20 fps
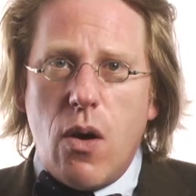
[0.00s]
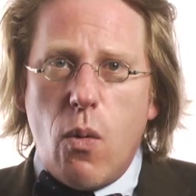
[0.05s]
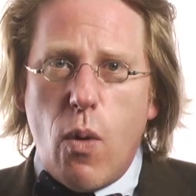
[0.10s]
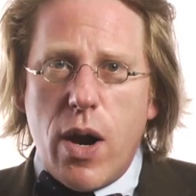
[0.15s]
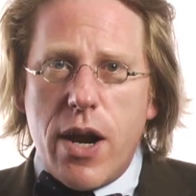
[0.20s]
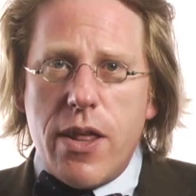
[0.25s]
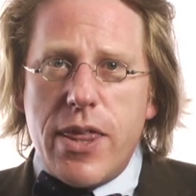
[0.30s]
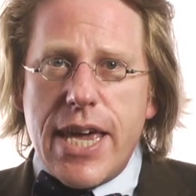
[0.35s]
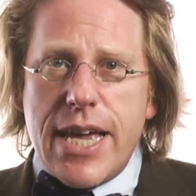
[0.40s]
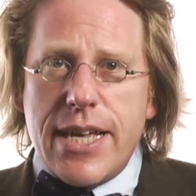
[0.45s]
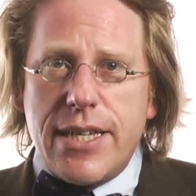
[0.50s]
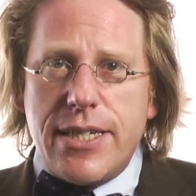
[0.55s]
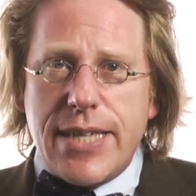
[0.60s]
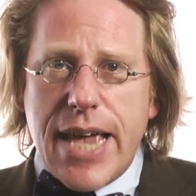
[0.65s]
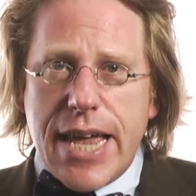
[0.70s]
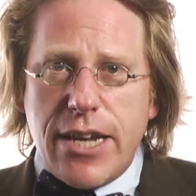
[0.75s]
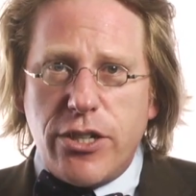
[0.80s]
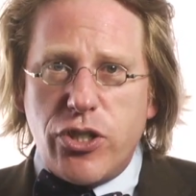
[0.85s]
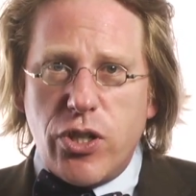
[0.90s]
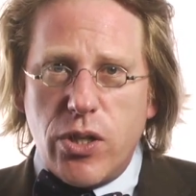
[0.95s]
one of the
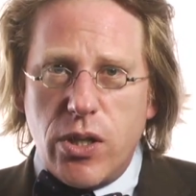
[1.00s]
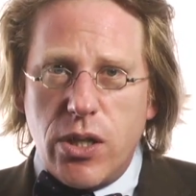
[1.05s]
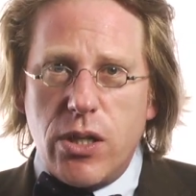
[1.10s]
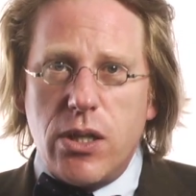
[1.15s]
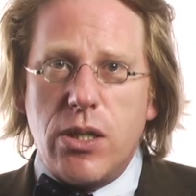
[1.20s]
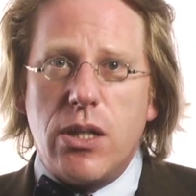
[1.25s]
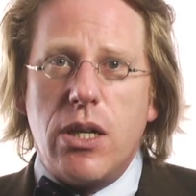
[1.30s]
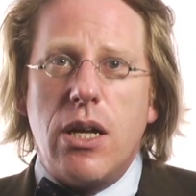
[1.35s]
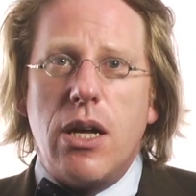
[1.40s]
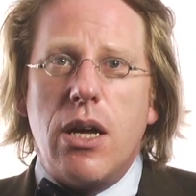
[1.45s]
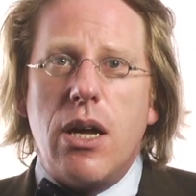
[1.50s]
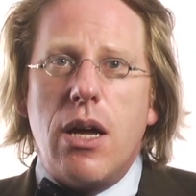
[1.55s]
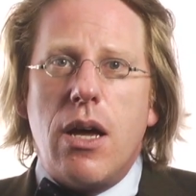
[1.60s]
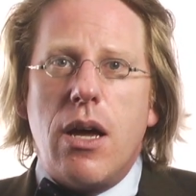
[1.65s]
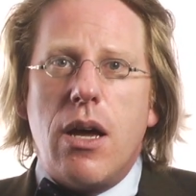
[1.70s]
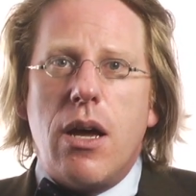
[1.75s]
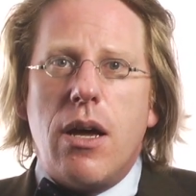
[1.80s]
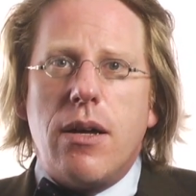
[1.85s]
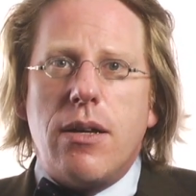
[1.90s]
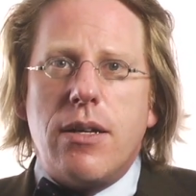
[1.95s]
essential
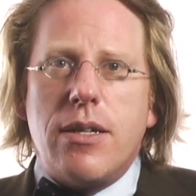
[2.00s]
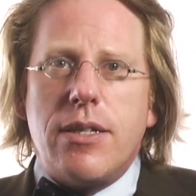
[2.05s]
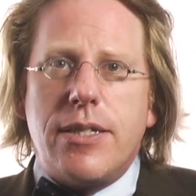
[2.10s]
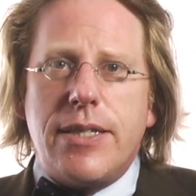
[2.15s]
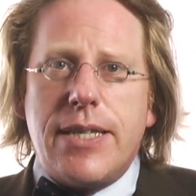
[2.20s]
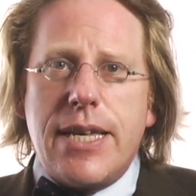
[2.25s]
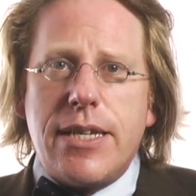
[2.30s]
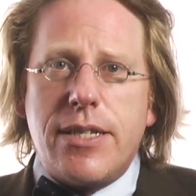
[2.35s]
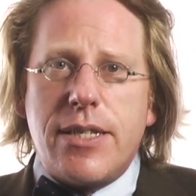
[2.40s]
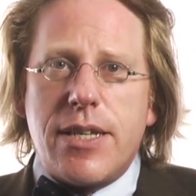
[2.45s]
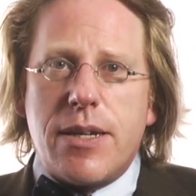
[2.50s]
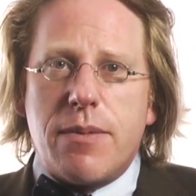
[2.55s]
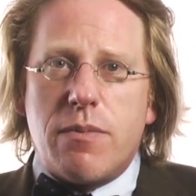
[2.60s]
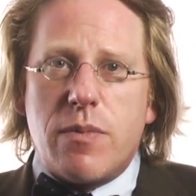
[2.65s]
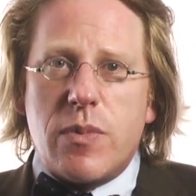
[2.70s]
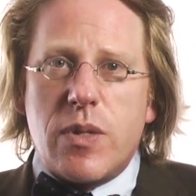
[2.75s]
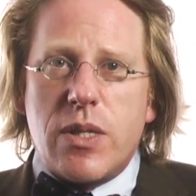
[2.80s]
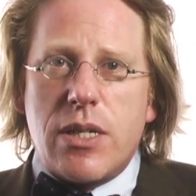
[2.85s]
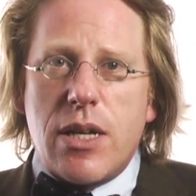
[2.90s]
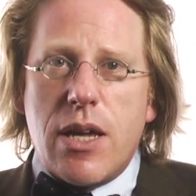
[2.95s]

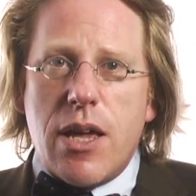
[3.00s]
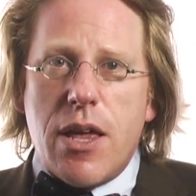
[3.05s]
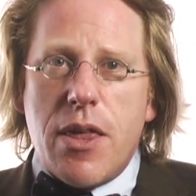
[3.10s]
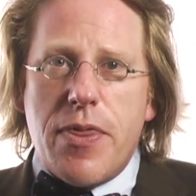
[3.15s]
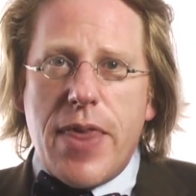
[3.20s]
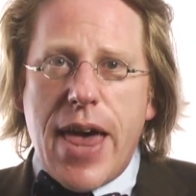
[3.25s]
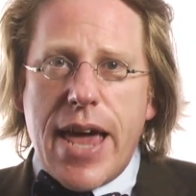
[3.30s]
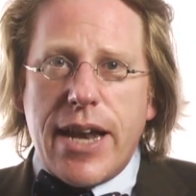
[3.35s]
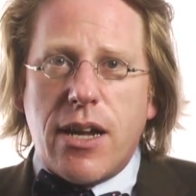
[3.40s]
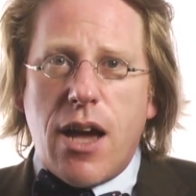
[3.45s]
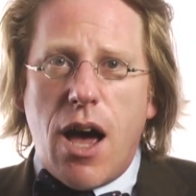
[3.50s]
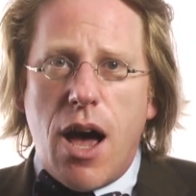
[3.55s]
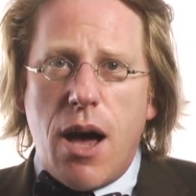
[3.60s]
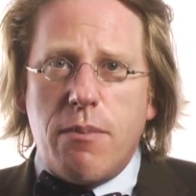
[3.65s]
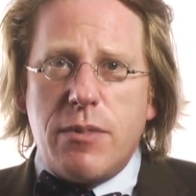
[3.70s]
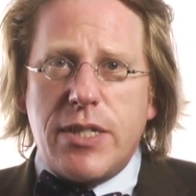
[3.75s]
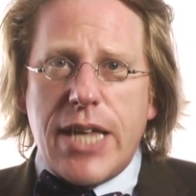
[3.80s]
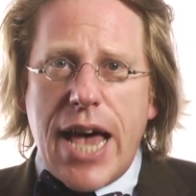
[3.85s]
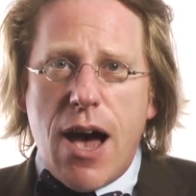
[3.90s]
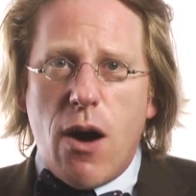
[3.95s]
systems that
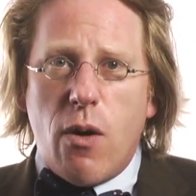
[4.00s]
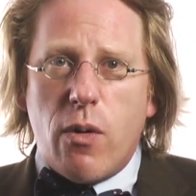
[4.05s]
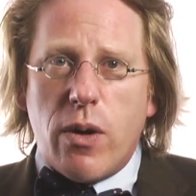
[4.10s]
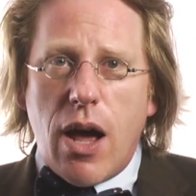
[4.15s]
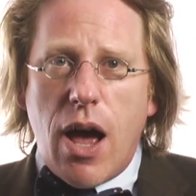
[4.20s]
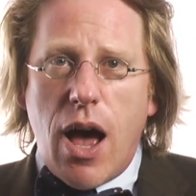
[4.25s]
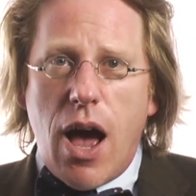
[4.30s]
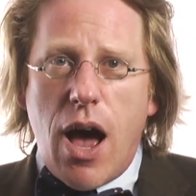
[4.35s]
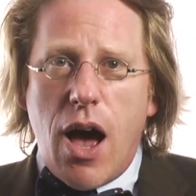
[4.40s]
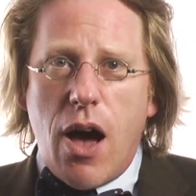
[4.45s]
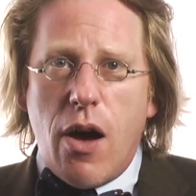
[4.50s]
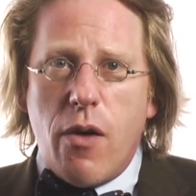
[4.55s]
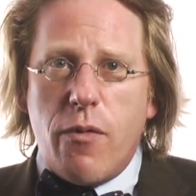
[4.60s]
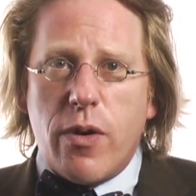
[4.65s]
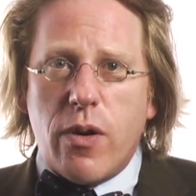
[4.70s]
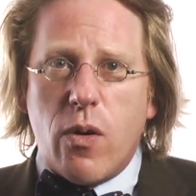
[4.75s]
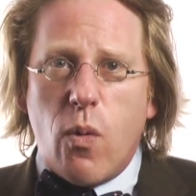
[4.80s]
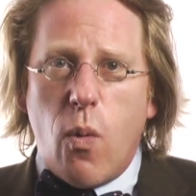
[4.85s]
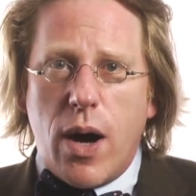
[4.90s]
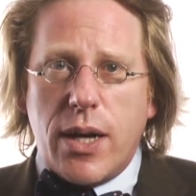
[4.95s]
comes out
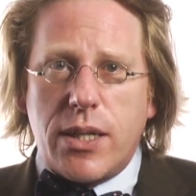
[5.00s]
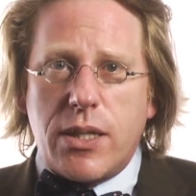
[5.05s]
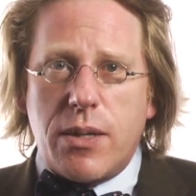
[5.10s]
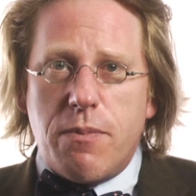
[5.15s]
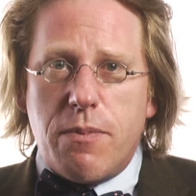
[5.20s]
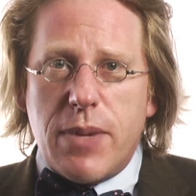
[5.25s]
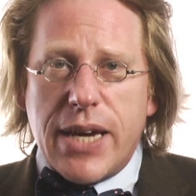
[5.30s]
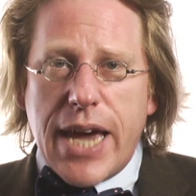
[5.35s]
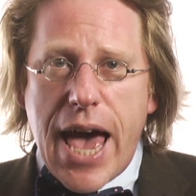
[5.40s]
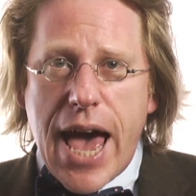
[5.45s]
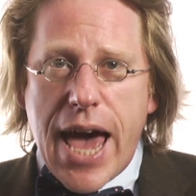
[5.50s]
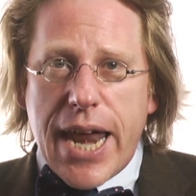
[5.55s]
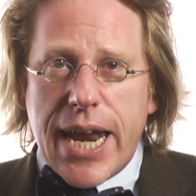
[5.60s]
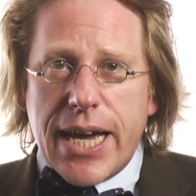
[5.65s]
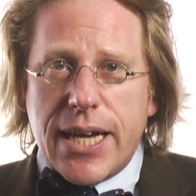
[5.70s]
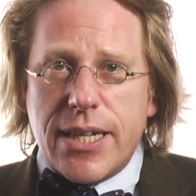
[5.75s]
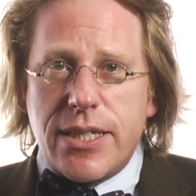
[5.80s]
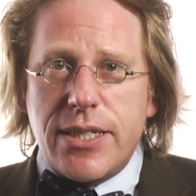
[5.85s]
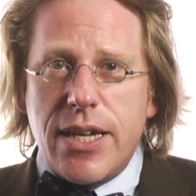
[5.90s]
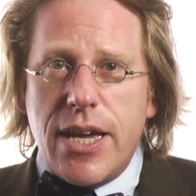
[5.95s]
of quantum
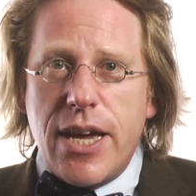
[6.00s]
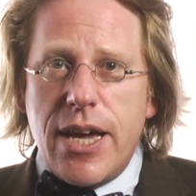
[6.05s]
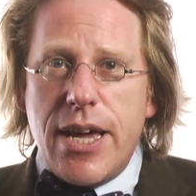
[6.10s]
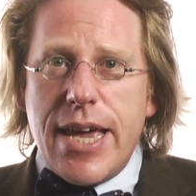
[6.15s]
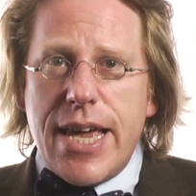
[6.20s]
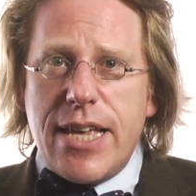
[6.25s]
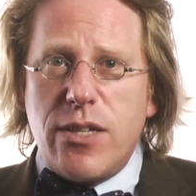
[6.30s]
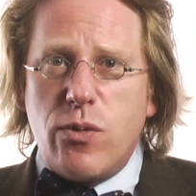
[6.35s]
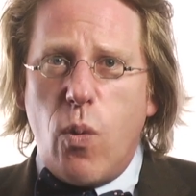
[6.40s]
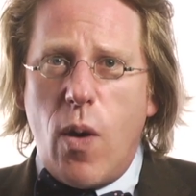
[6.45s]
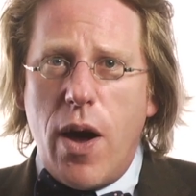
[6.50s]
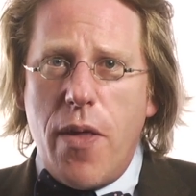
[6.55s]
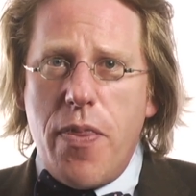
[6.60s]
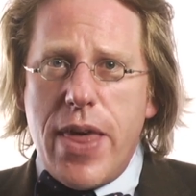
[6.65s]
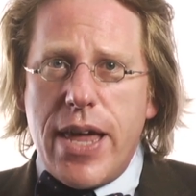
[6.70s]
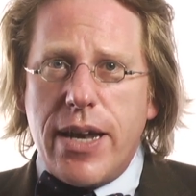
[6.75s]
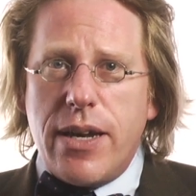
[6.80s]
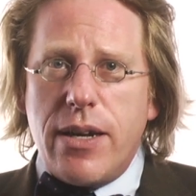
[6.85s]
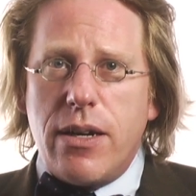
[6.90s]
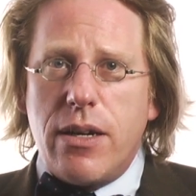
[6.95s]
mechanics, is one
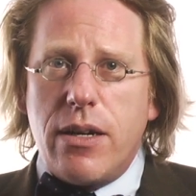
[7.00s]
that